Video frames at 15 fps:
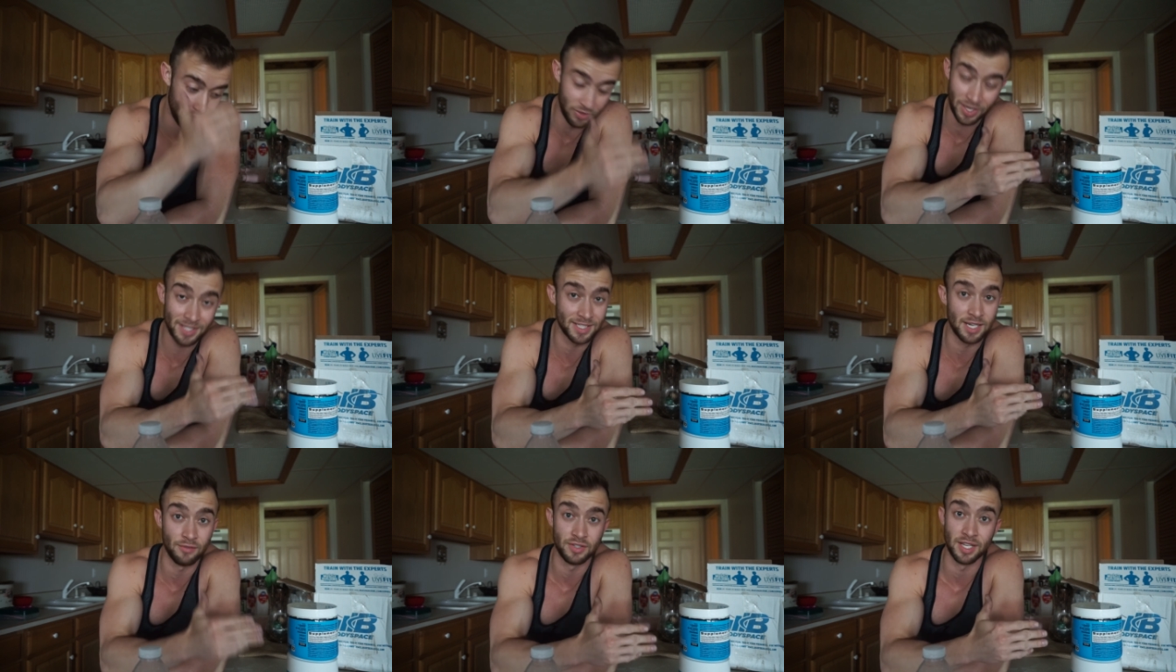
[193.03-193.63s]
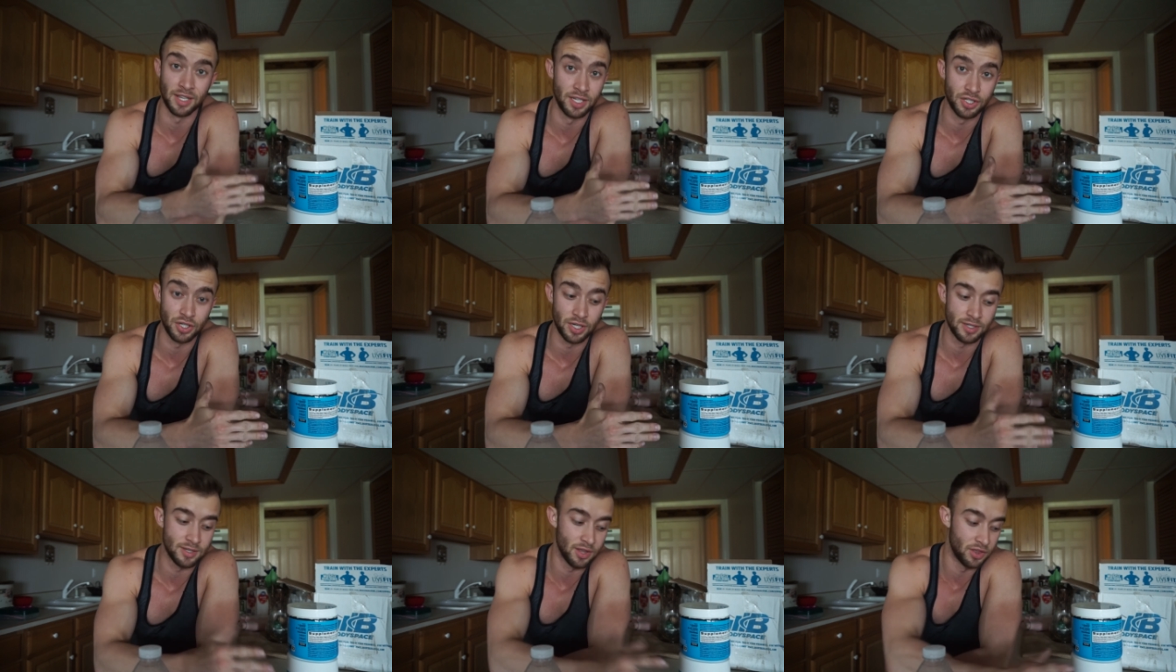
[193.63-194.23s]
that stuff's
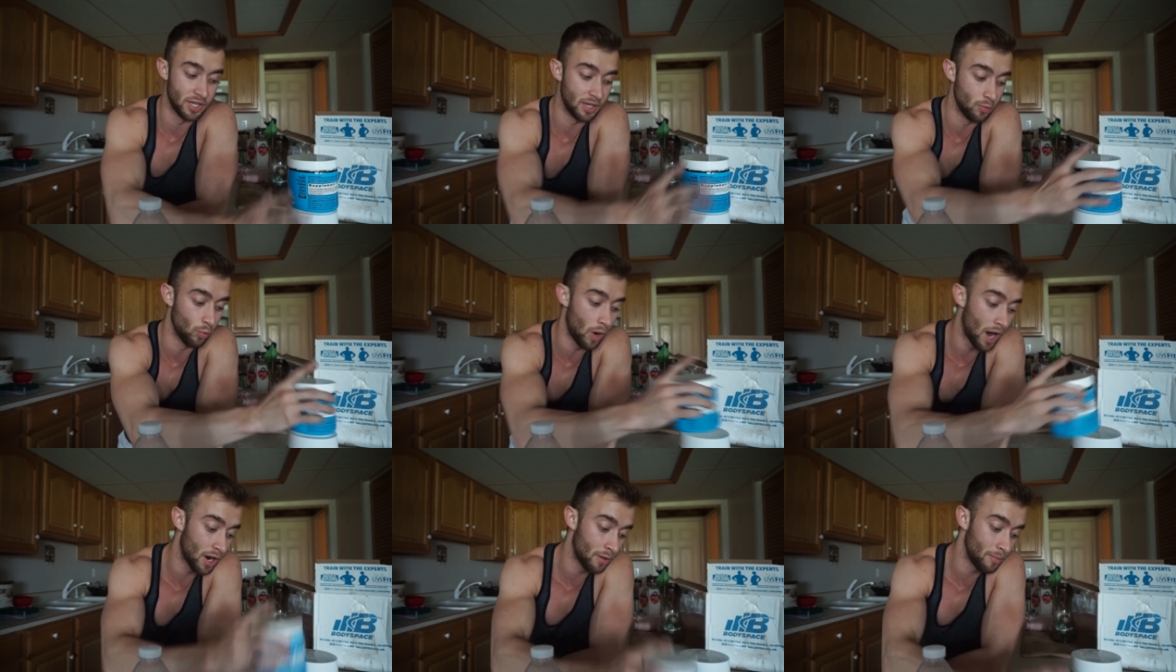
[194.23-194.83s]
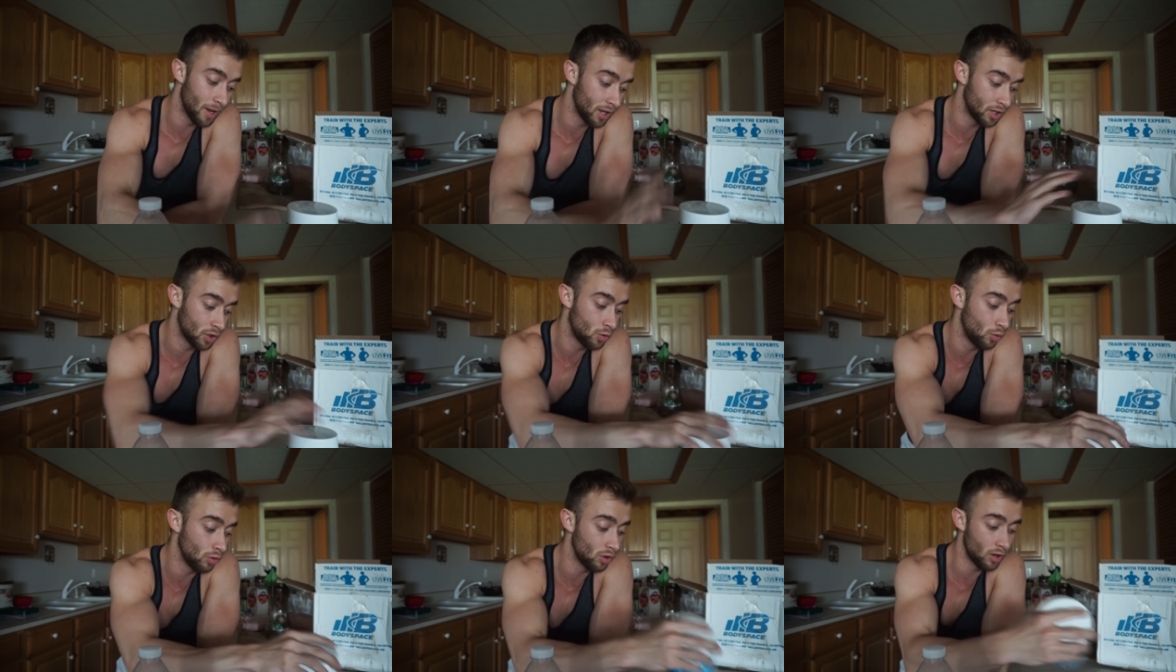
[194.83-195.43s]
delicious. The watermelon
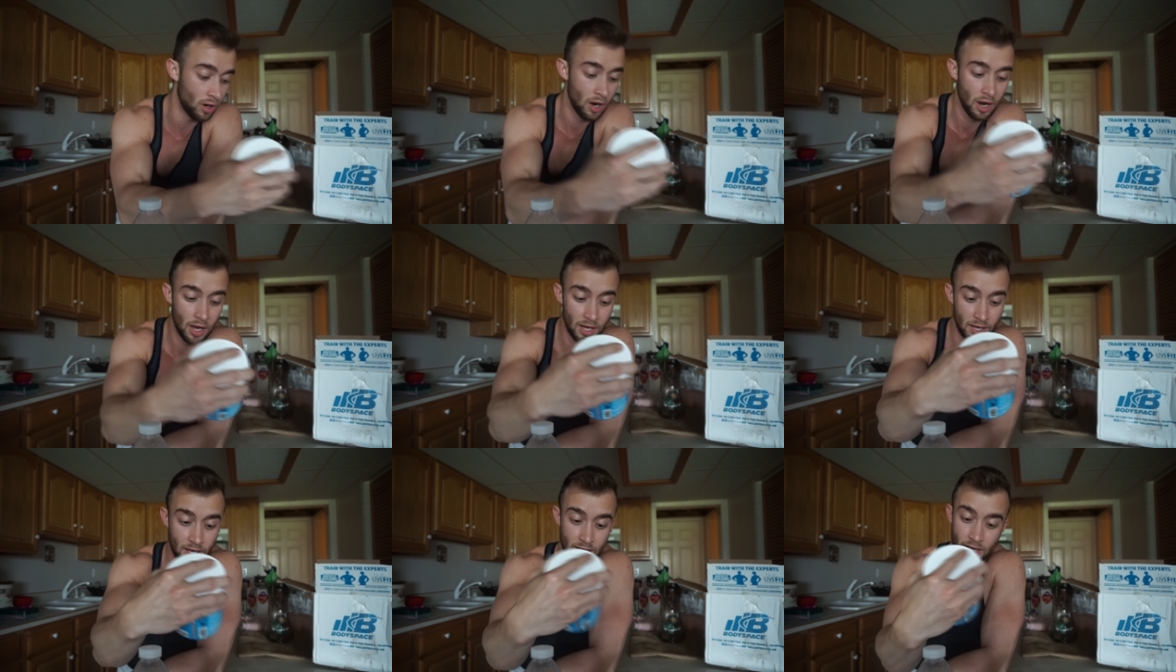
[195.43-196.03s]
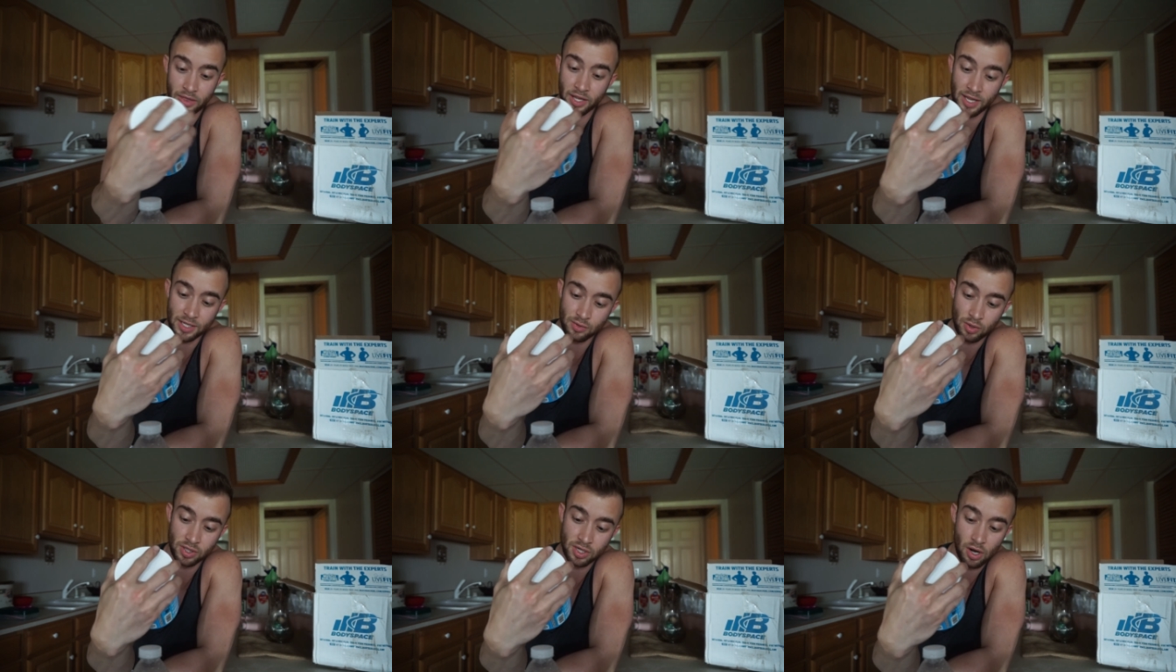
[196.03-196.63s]
cooler, I think
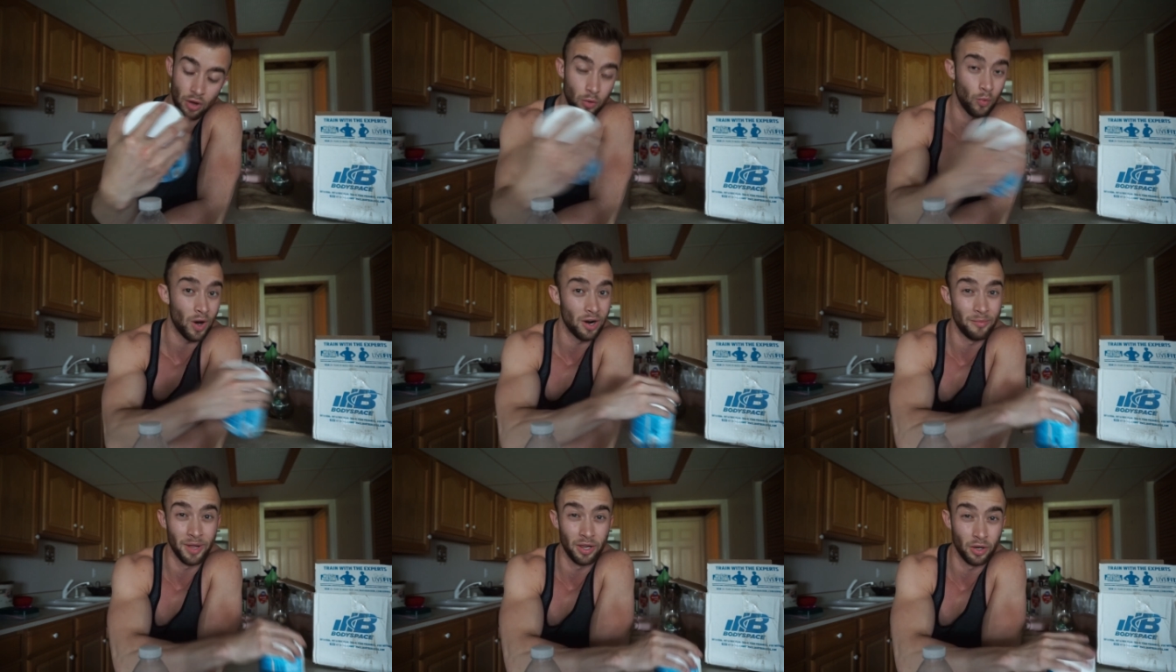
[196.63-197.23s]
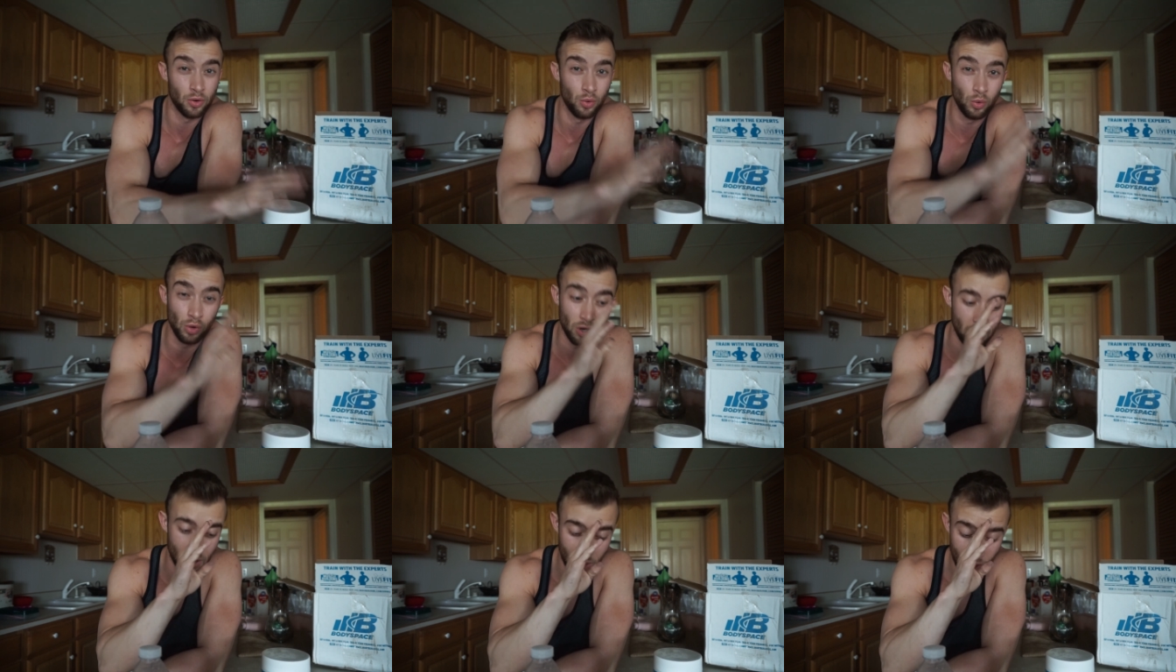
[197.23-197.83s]
that's what it's called, the watermelon
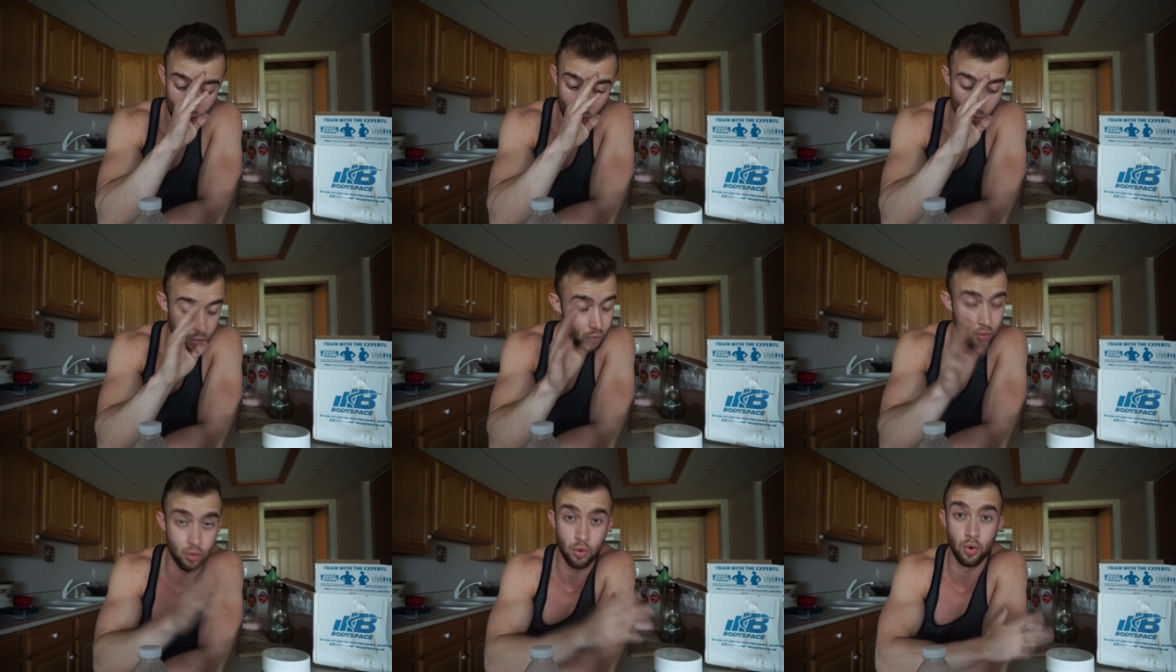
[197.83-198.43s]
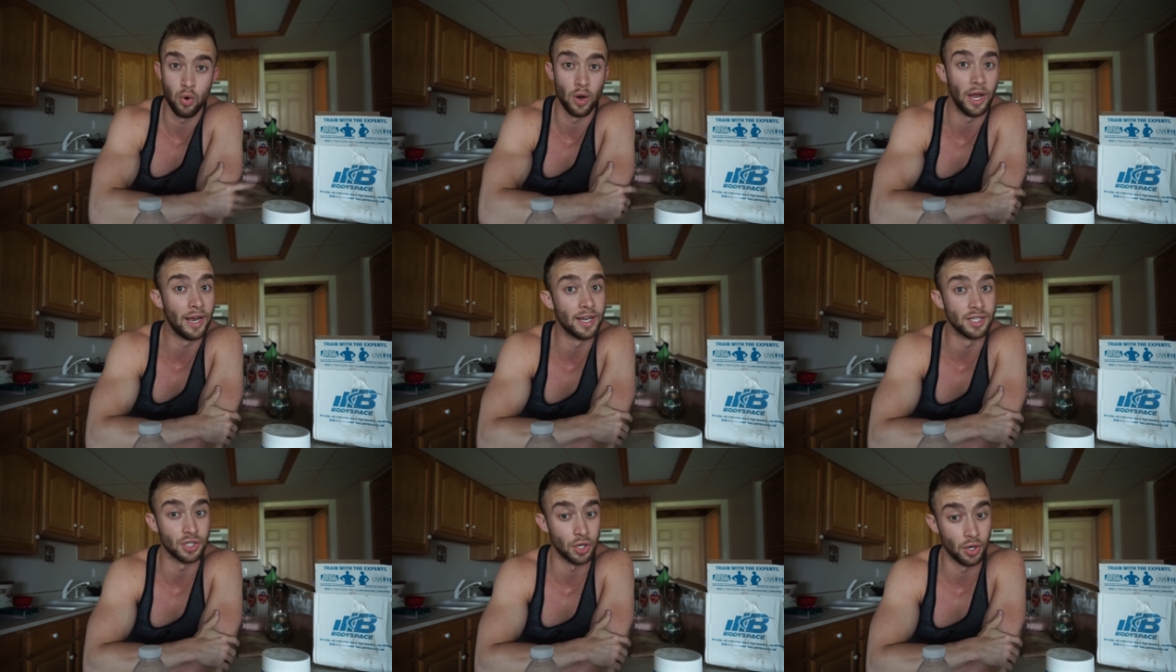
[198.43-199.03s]
cooler,
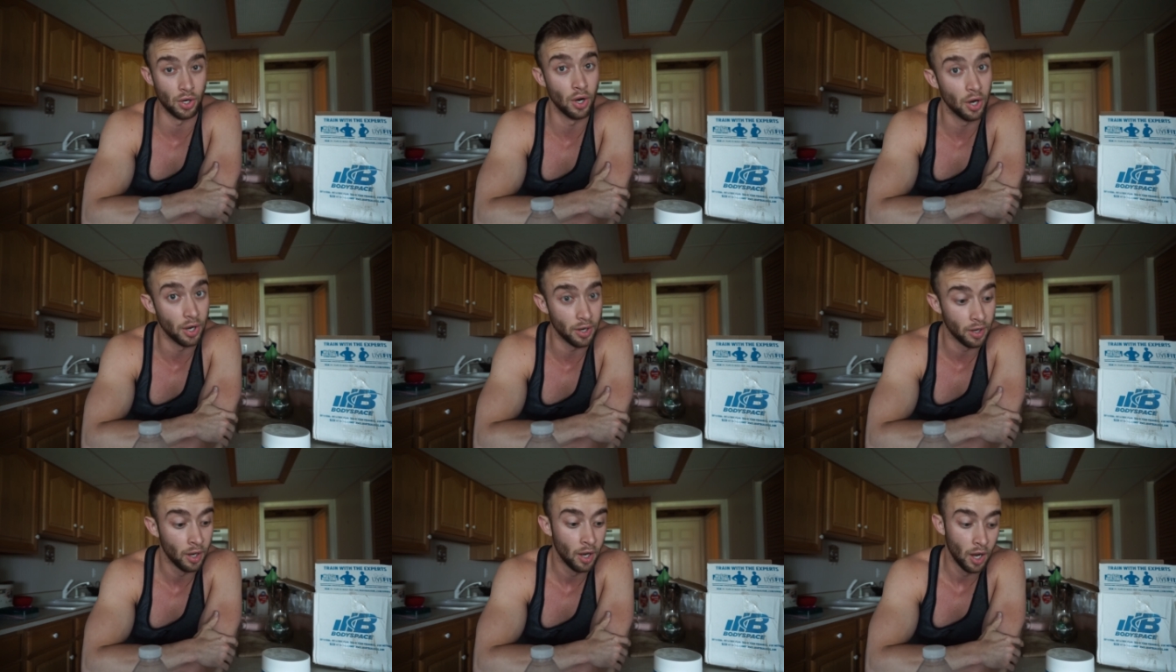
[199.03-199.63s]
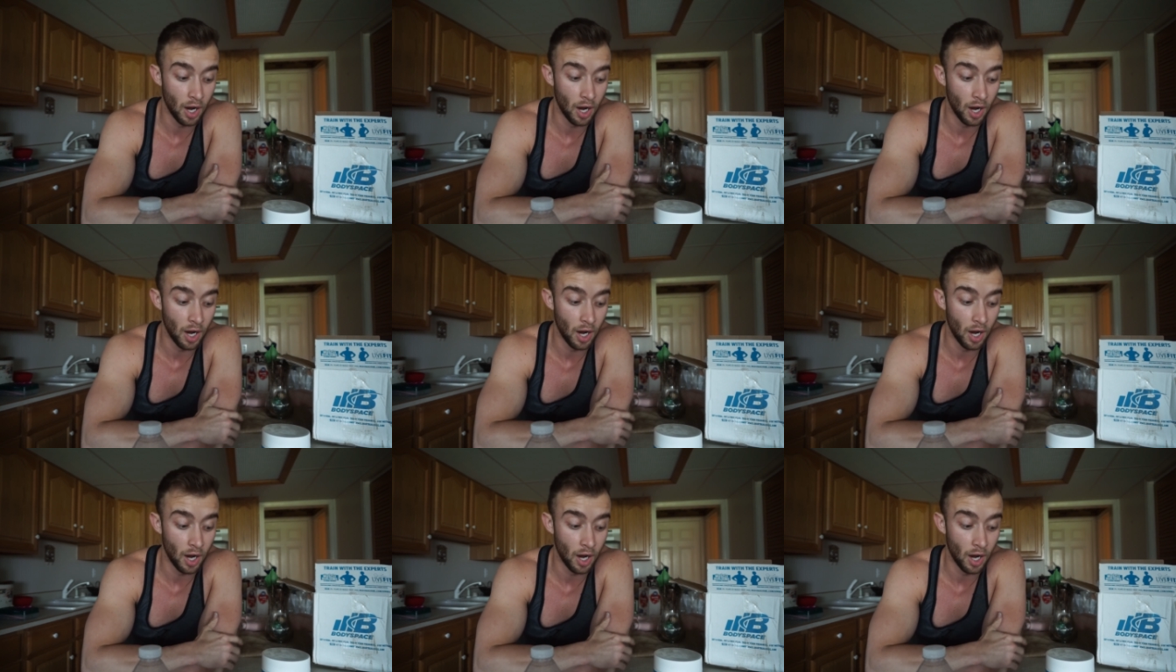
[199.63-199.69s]
it is good.